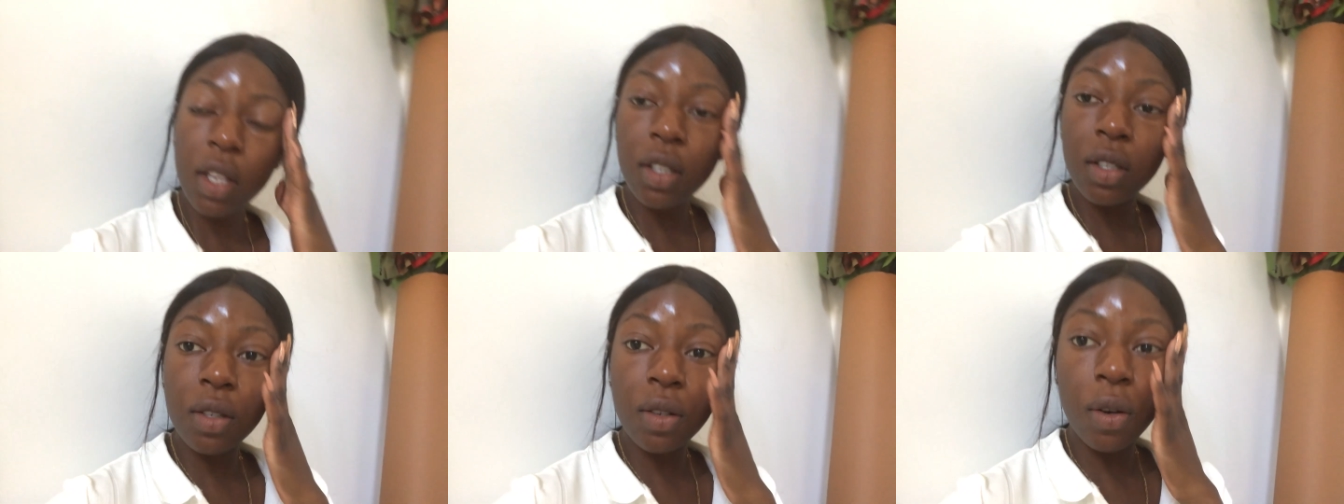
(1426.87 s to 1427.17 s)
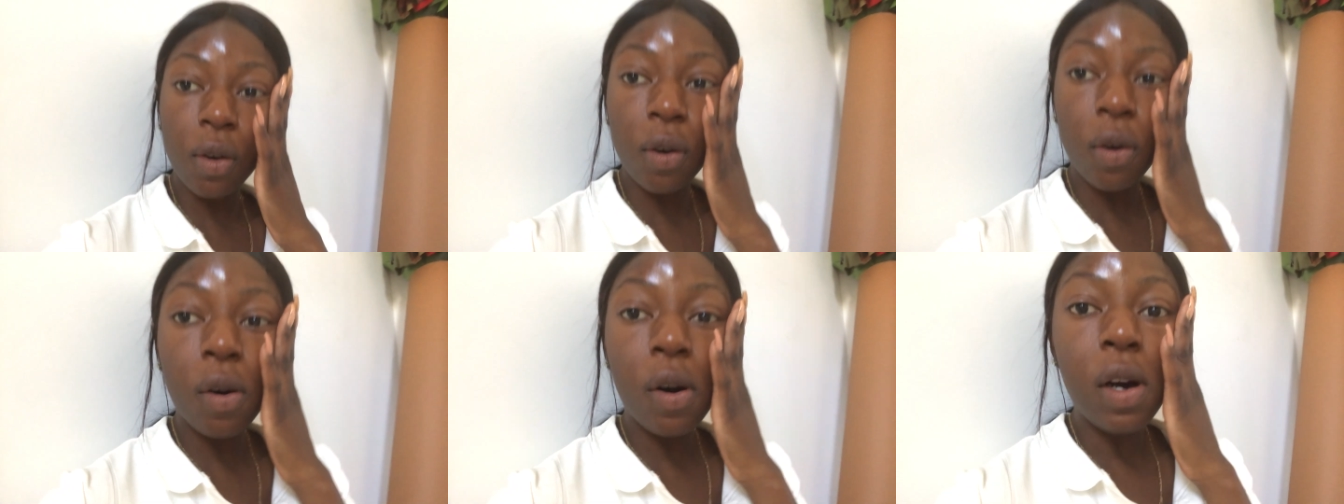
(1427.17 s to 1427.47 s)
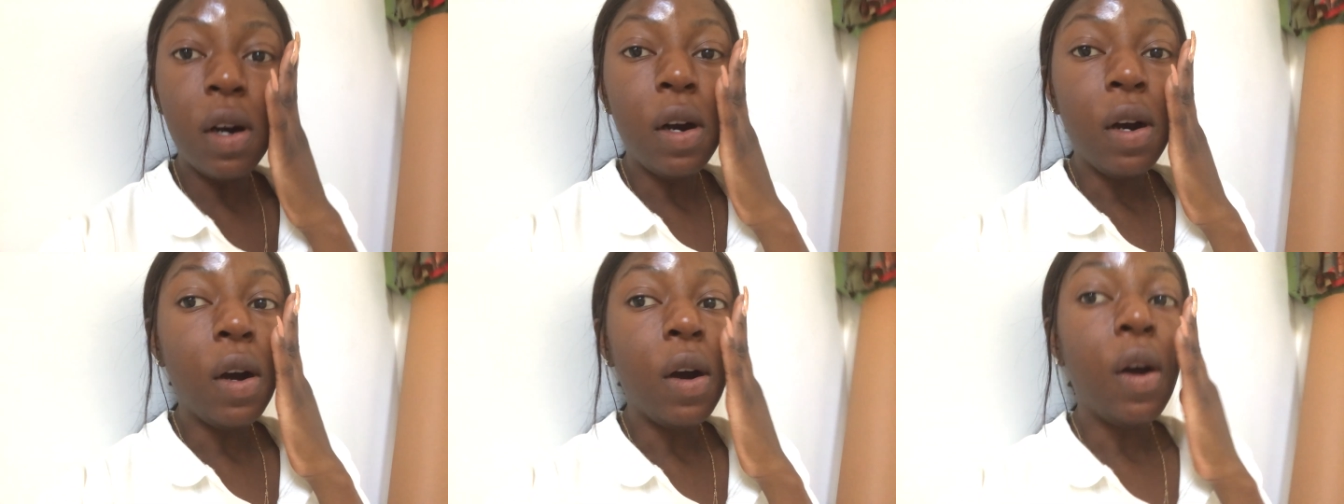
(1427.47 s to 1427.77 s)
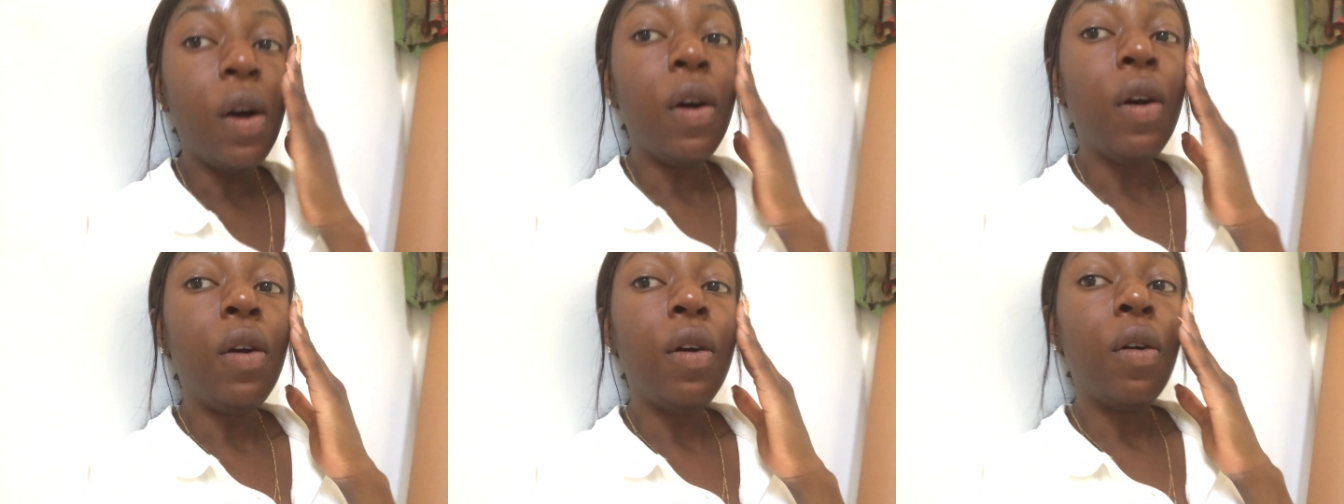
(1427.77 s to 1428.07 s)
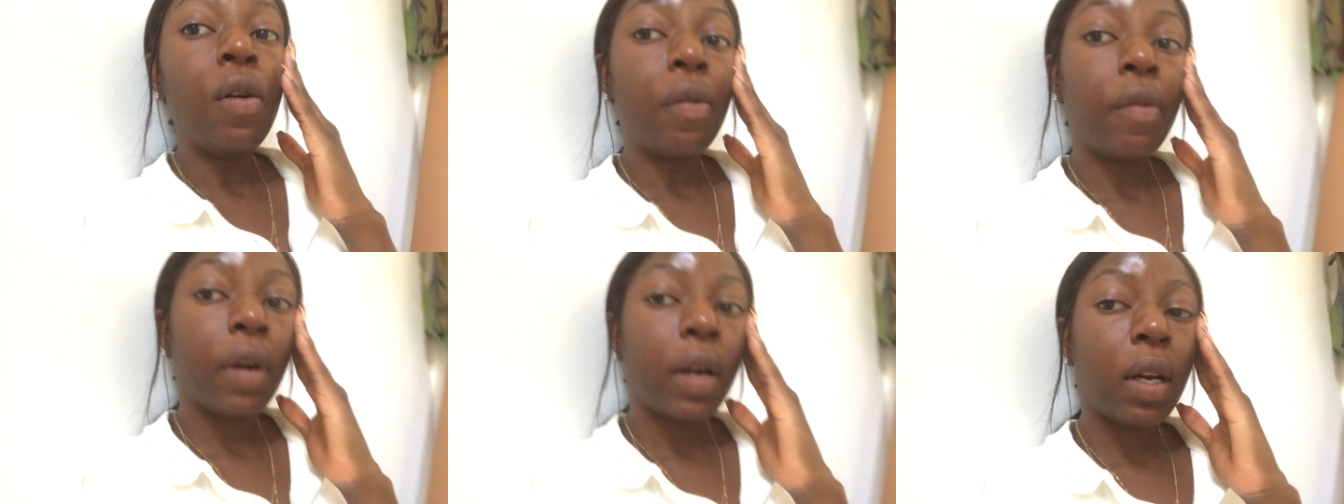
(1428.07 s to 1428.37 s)
So,
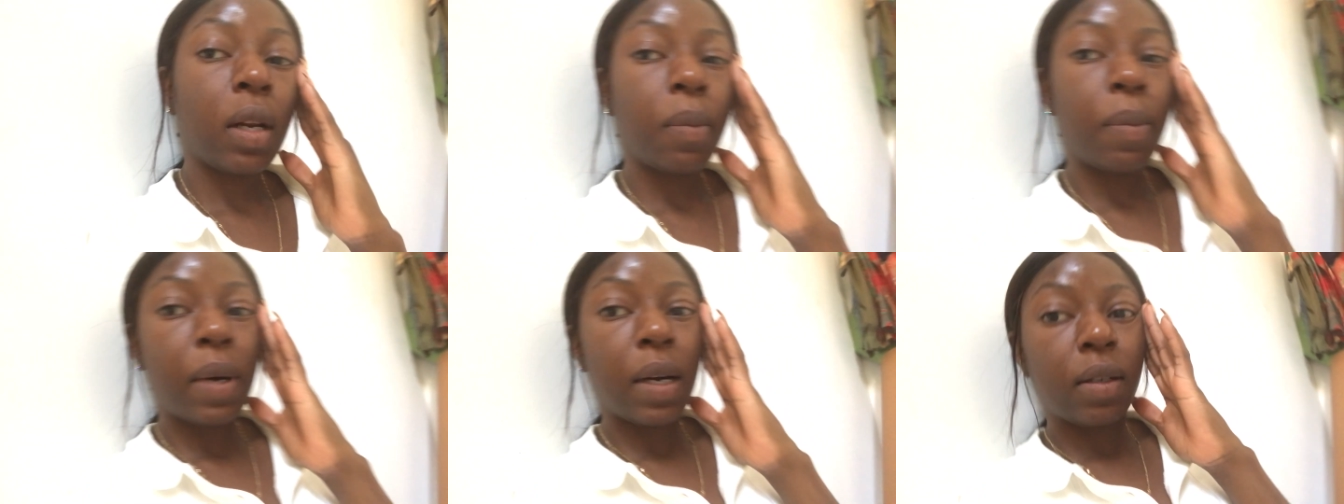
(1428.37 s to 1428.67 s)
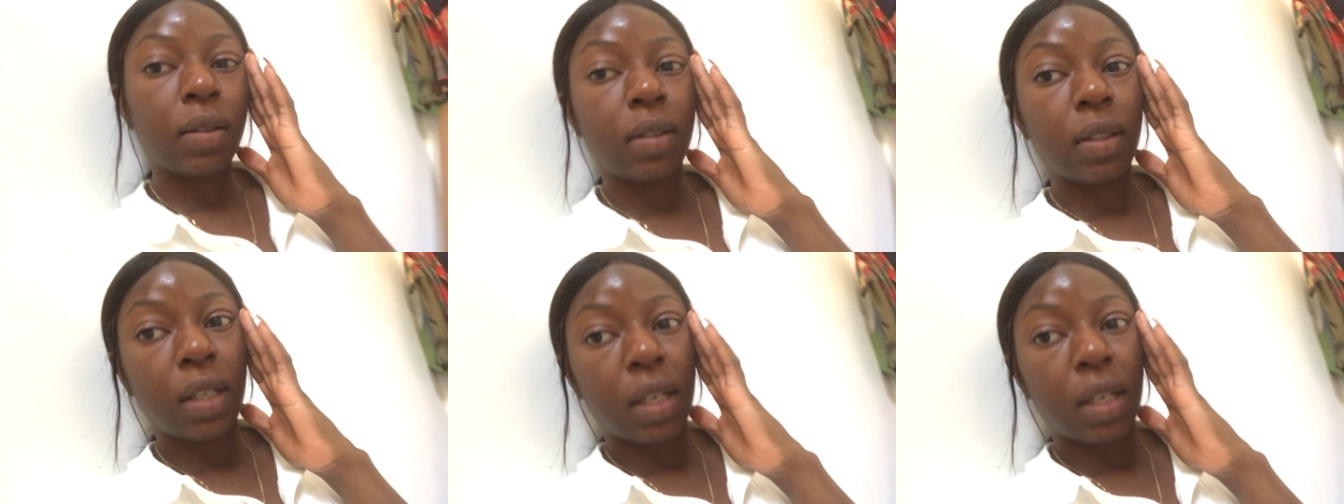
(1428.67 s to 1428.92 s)
right about